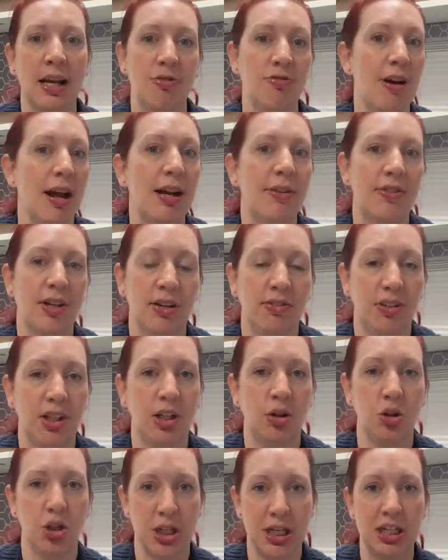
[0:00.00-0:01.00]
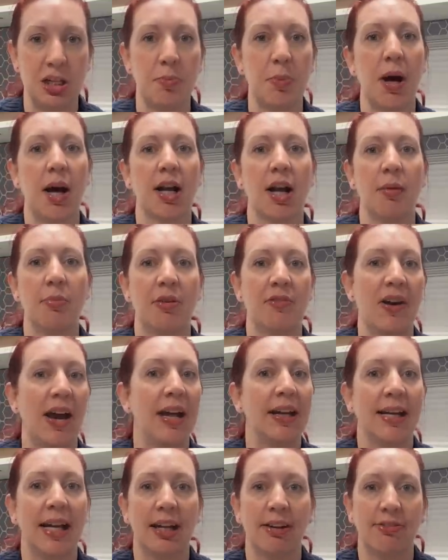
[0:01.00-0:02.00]
a relative's ill, you need to park up the
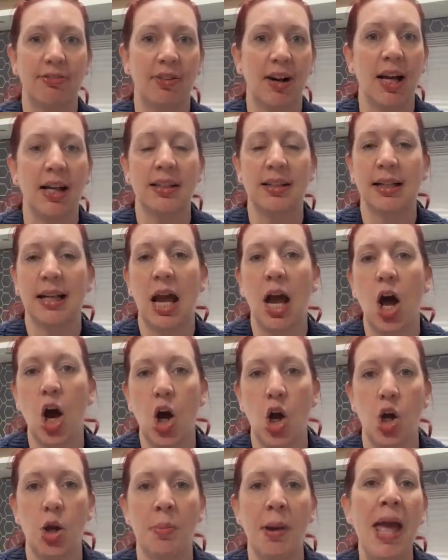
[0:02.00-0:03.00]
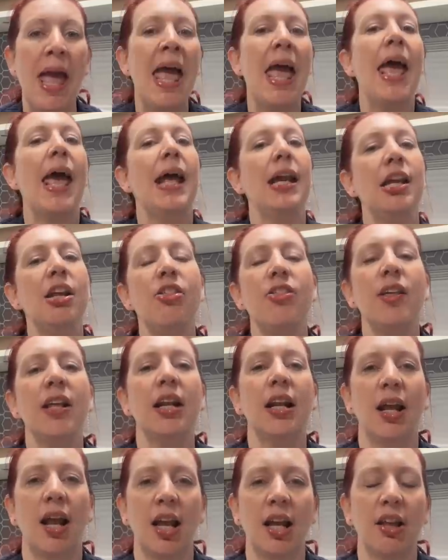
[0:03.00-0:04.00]
van, get a flight to get home, anything
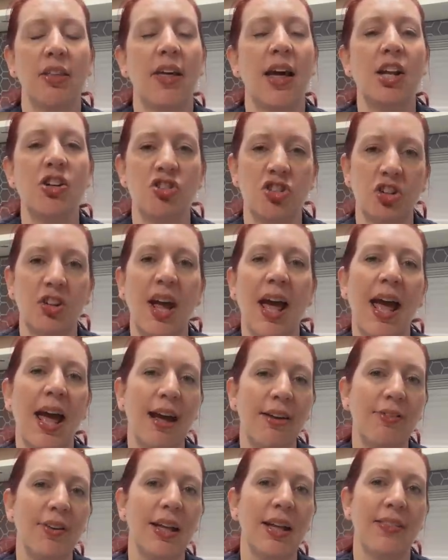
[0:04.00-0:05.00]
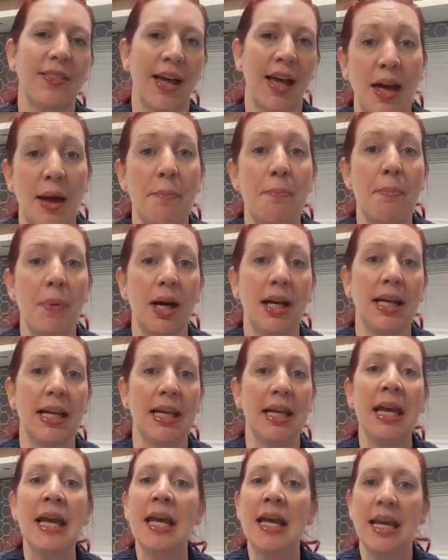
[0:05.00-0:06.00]
like that, just having that
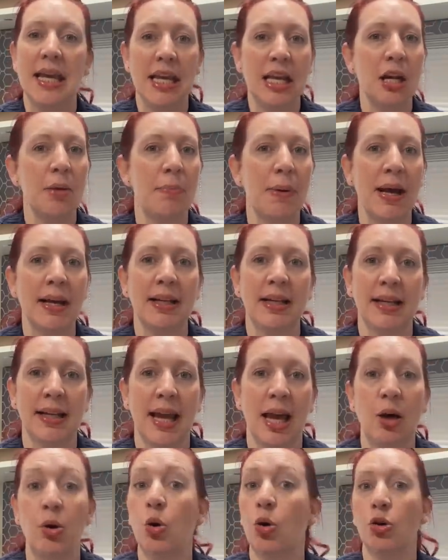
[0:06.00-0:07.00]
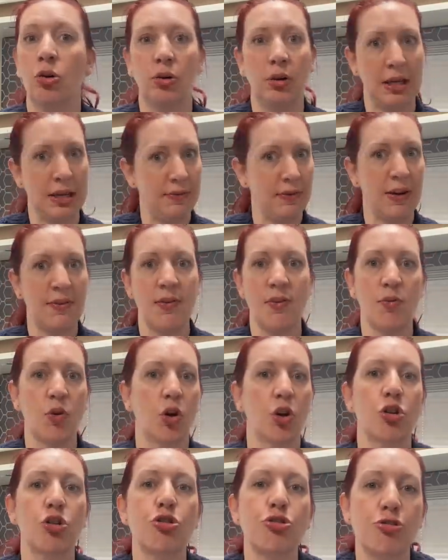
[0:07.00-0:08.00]
money in a bank account, or even if you've got
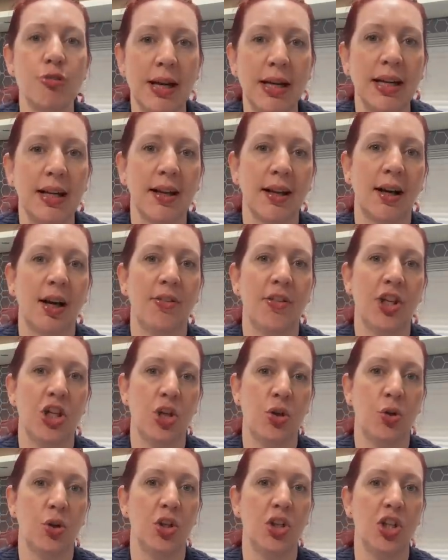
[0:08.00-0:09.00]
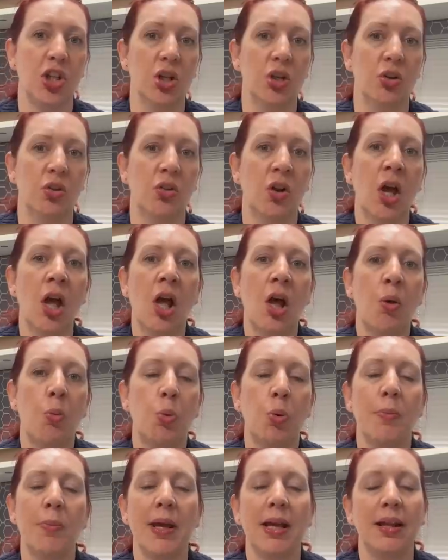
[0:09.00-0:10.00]
a credit card that you can use,
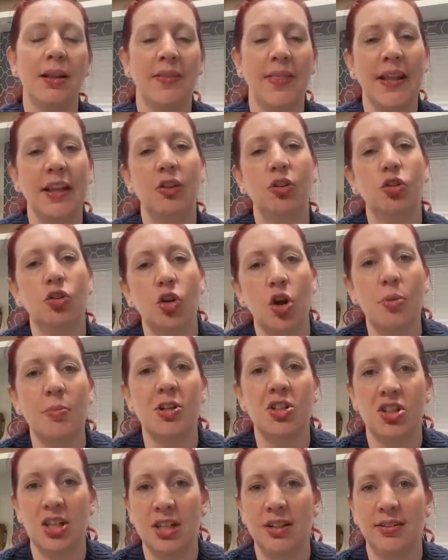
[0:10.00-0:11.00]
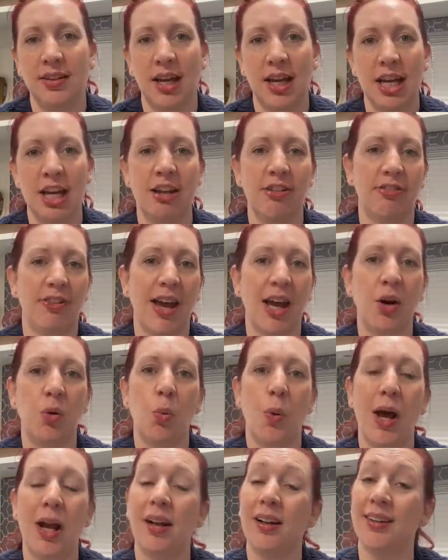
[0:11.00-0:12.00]
will make things so much easier if and
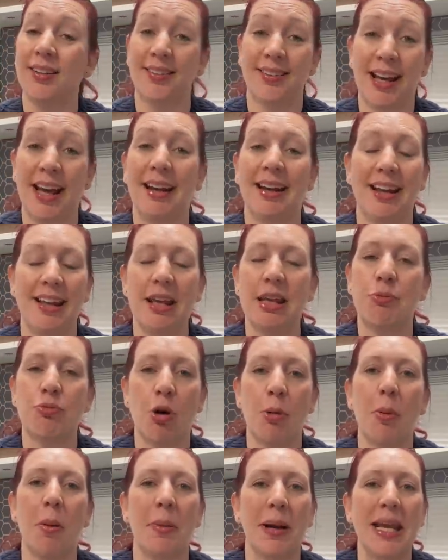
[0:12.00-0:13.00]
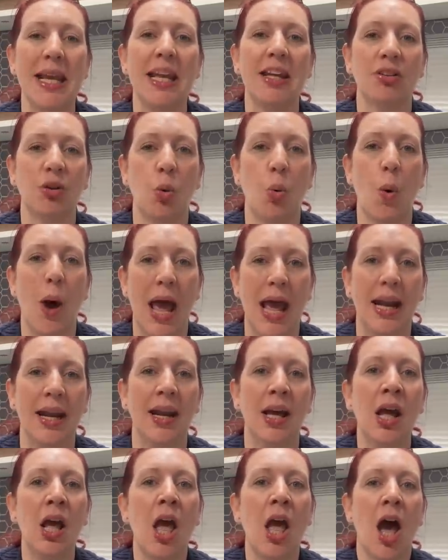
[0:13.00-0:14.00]
when, because sadly it probably is a when,
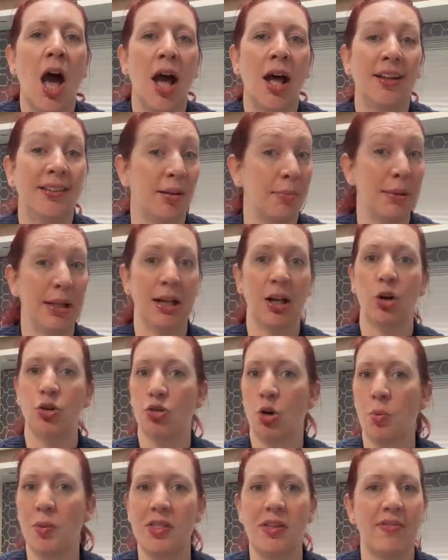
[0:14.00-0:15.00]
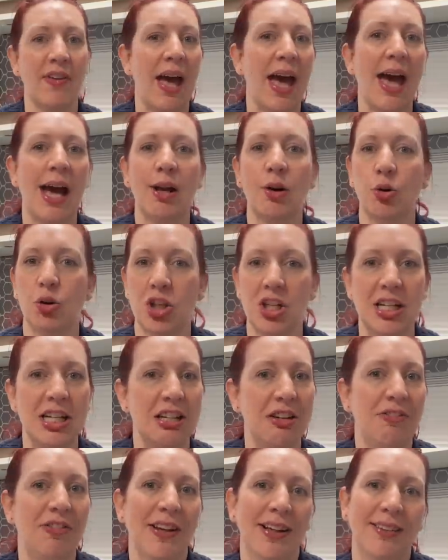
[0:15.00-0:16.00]
something goes wrong with the van or you need
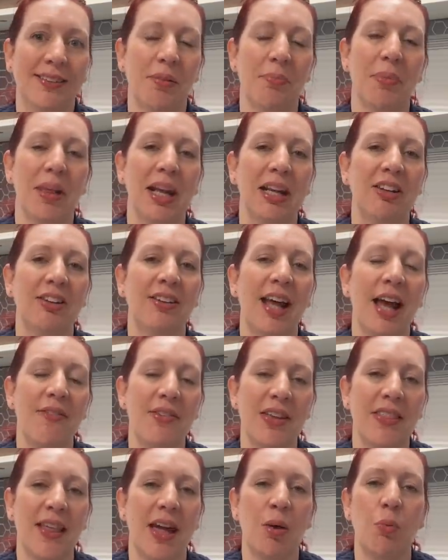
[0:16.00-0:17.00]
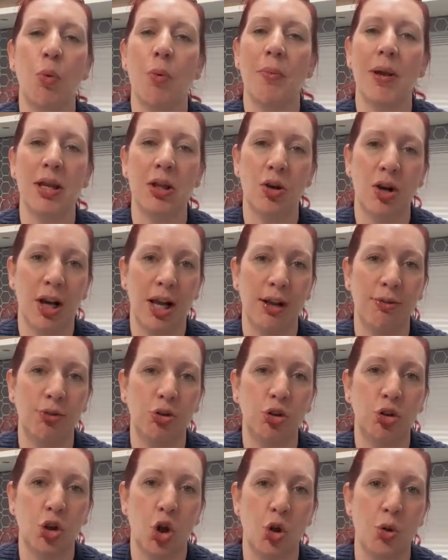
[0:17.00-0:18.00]
to fix something, just having that will make your life
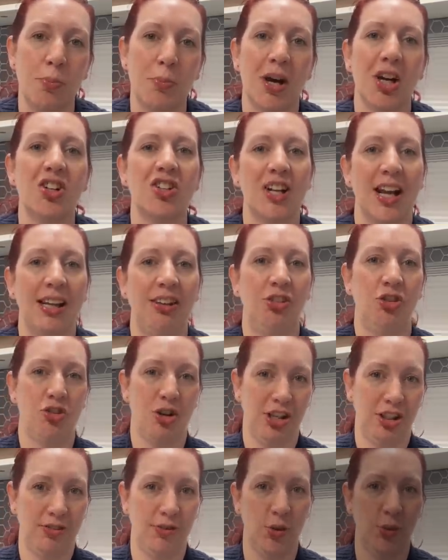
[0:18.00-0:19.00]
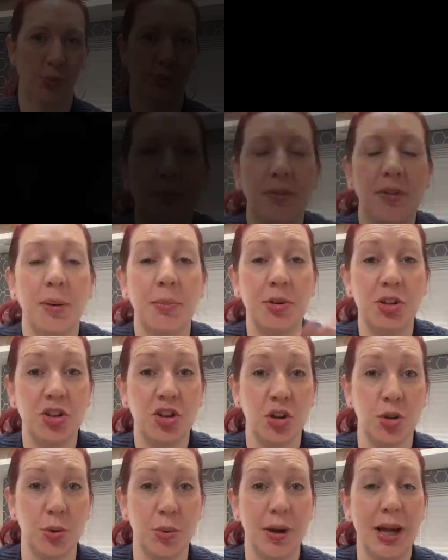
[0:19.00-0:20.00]
so much less stressful. Number
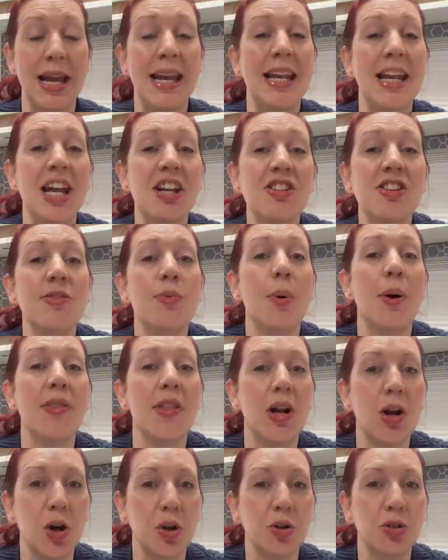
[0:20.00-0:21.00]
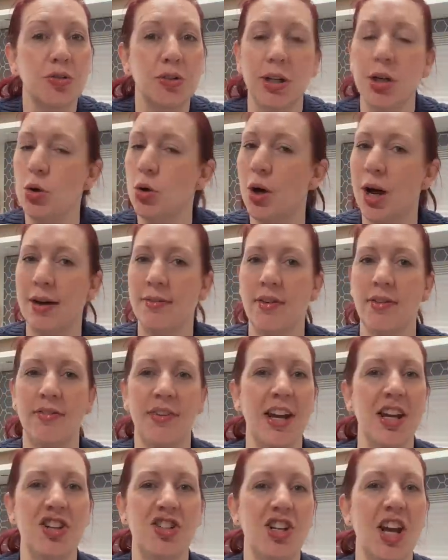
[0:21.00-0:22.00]
two, unless you've won the lottery or have a
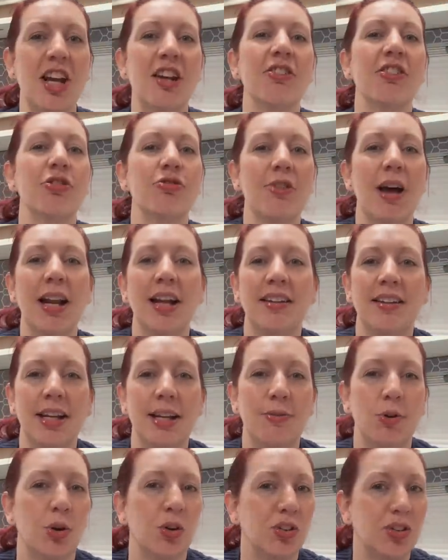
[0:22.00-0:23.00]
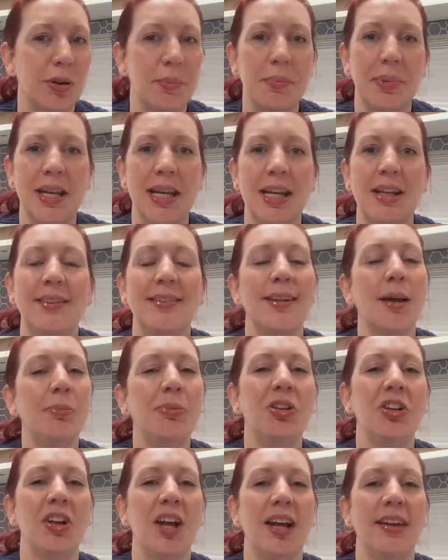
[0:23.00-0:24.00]
very generous relative or somebody is
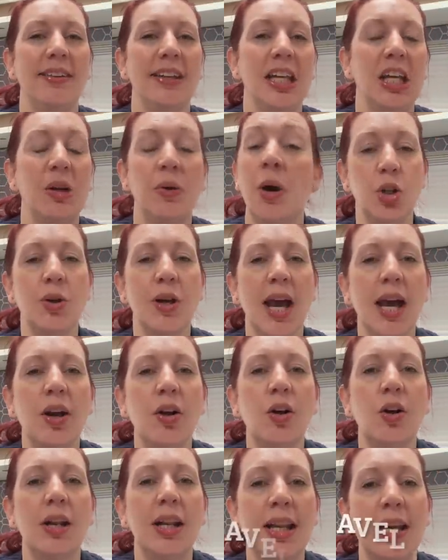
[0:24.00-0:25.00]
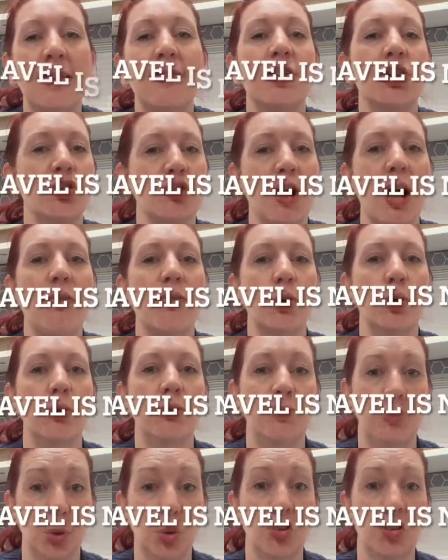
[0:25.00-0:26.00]
subsidizing you, you cannot live and travel
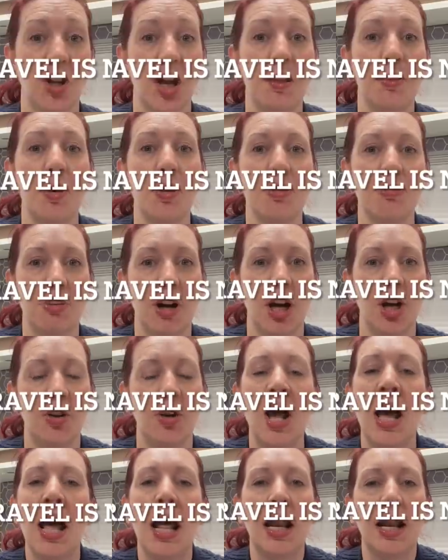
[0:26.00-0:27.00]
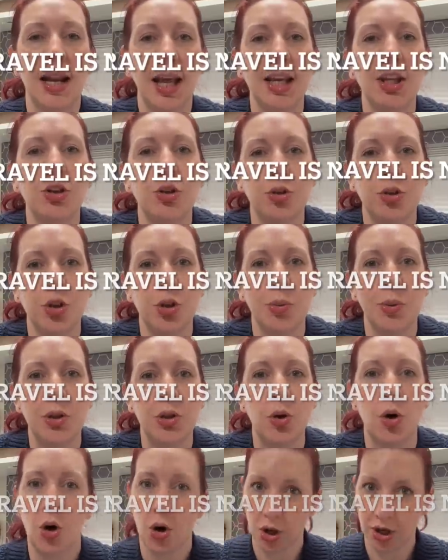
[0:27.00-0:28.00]
full-time on the road like you do when
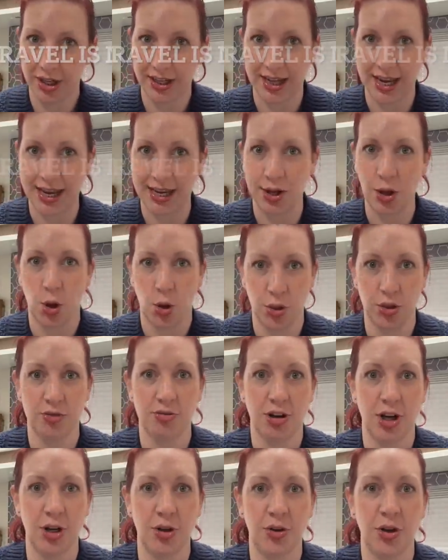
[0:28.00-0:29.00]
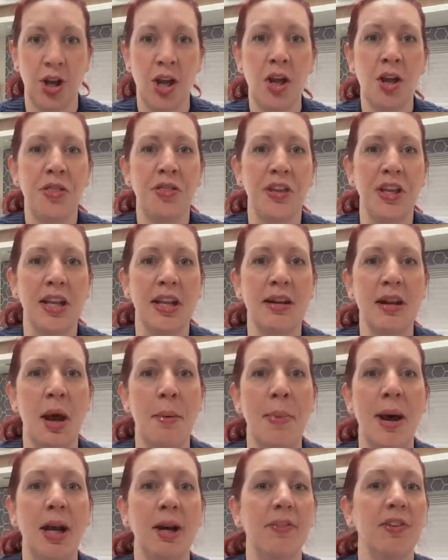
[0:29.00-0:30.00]
you're holidaying on the road. The
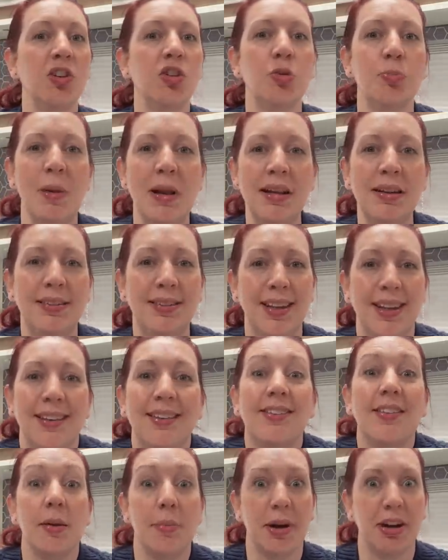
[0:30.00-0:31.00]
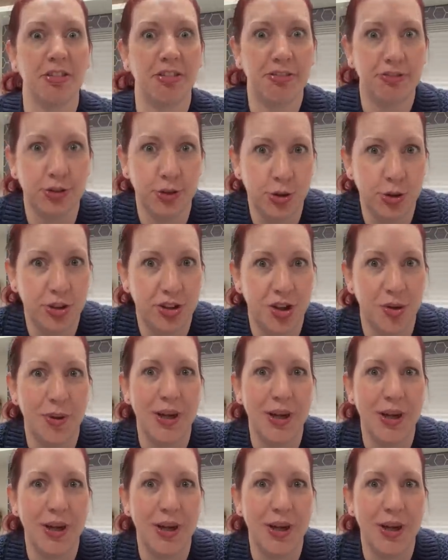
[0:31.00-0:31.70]
amount of expenses, the amount of food you